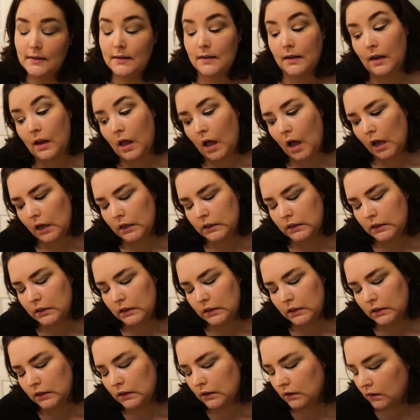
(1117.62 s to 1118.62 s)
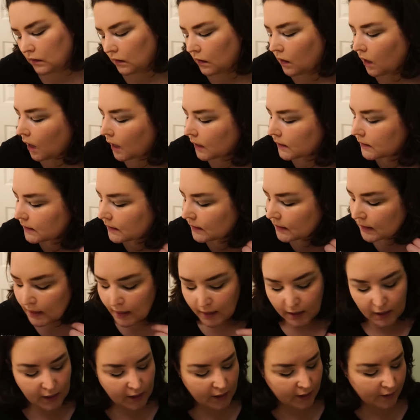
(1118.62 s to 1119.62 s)
it's lots, lots.
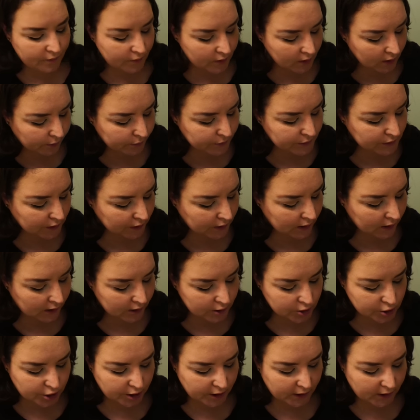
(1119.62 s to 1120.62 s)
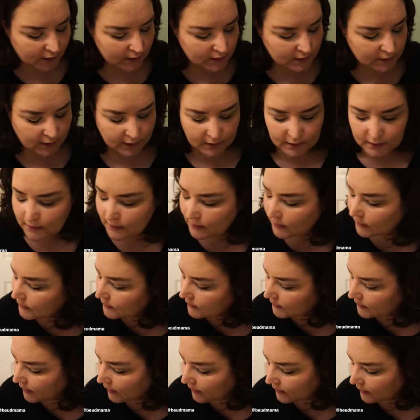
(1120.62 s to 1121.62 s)
And then I was looking at shades like
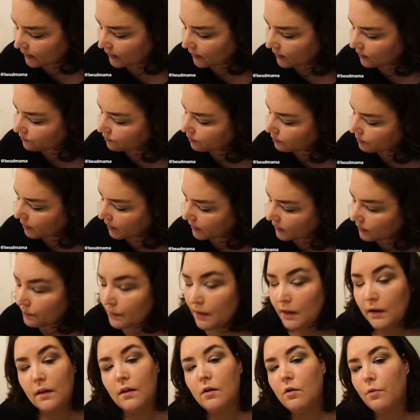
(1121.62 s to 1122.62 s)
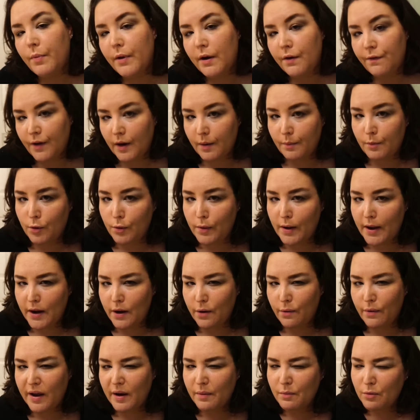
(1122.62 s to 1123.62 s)
Sunset kind of reminded me a little bit of
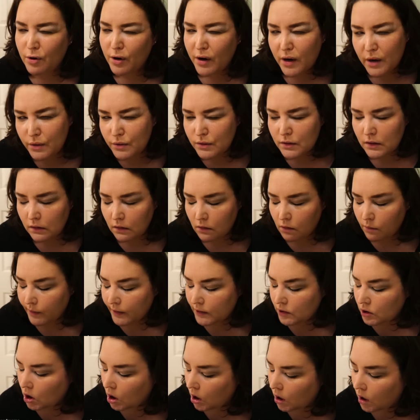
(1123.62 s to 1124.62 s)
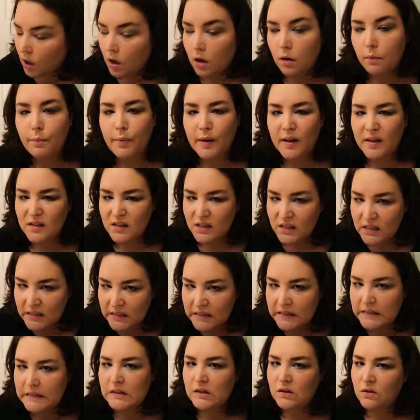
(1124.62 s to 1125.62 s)
Amaretto. Amaretto is a little bit darker, but
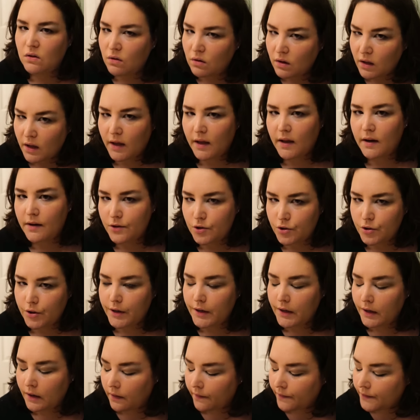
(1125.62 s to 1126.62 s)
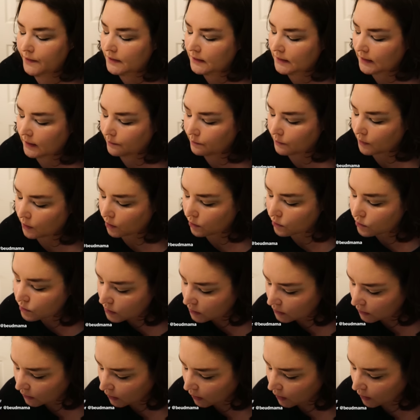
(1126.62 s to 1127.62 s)
still kind of trending on the same
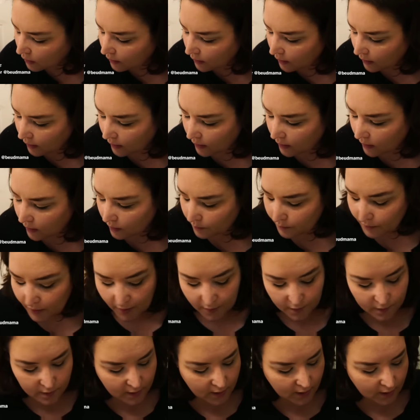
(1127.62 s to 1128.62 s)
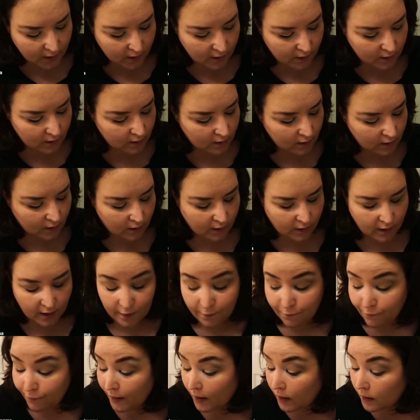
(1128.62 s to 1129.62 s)
note. Um, and then I
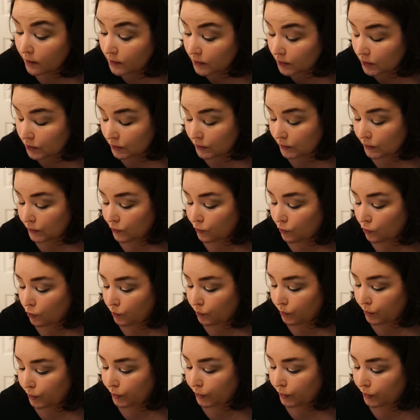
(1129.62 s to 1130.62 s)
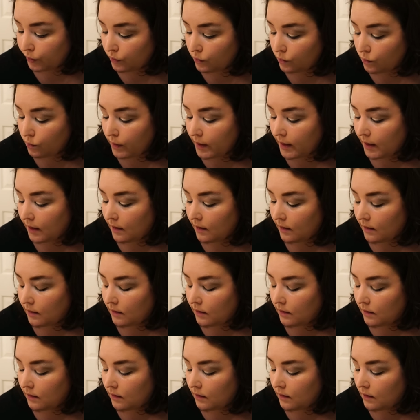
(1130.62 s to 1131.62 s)
found a dupe
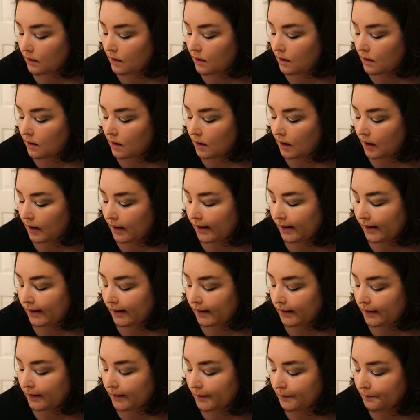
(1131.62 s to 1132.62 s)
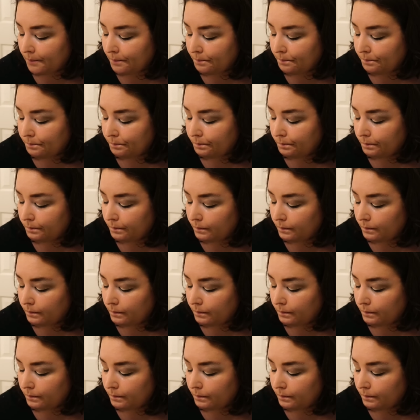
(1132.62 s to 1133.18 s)
with um,